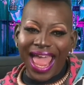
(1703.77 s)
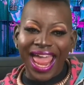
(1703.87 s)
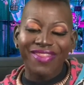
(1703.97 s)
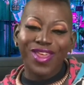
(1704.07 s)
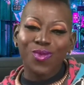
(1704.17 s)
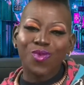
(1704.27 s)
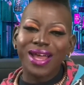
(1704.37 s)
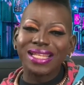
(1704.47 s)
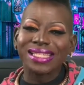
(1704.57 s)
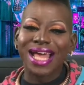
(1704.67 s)
And then one
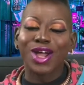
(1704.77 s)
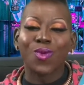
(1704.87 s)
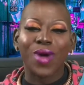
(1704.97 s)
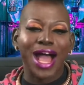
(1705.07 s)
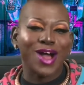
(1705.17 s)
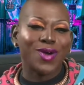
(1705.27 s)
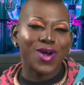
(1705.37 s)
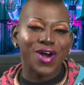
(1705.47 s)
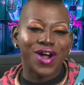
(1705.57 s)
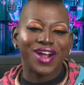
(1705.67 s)
is like a wild
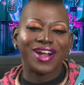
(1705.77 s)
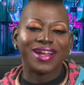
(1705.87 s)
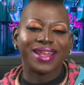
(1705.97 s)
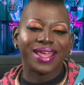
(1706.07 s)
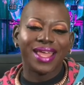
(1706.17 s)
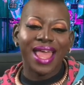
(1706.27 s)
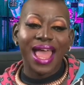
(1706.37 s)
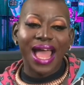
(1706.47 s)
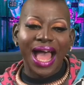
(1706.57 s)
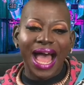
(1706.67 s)
card.
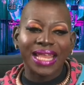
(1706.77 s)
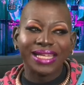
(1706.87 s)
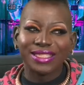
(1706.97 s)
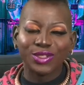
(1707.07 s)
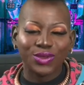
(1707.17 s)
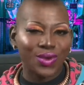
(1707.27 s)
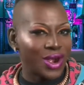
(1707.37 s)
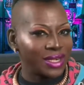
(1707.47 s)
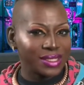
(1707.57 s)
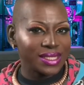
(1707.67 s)
I like to do
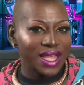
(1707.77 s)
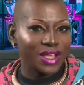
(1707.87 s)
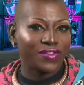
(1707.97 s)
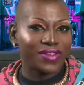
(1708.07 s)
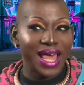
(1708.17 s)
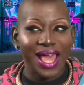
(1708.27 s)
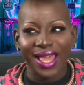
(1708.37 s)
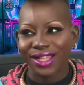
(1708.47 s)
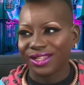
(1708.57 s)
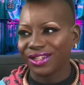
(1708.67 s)
art stuff,
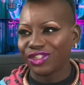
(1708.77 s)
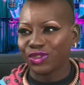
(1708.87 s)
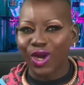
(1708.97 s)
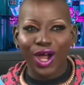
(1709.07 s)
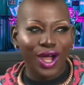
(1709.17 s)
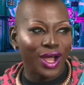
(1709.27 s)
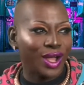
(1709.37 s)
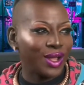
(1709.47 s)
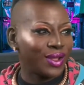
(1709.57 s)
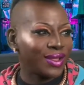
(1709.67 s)
like
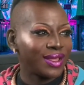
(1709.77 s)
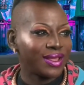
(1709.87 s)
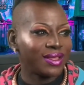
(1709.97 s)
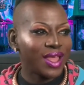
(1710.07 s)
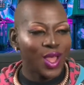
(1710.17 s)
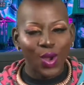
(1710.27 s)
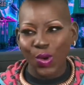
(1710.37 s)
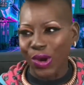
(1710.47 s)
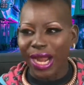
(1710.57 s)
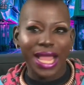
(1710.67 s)
draw,
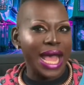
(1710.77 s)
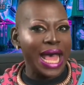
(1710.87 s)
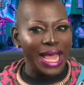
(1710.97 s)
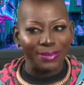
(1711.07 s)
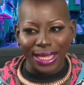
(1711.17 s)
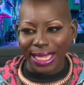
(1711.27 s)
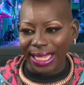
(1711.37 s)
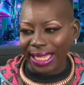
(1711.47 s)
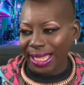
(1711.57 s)
origami.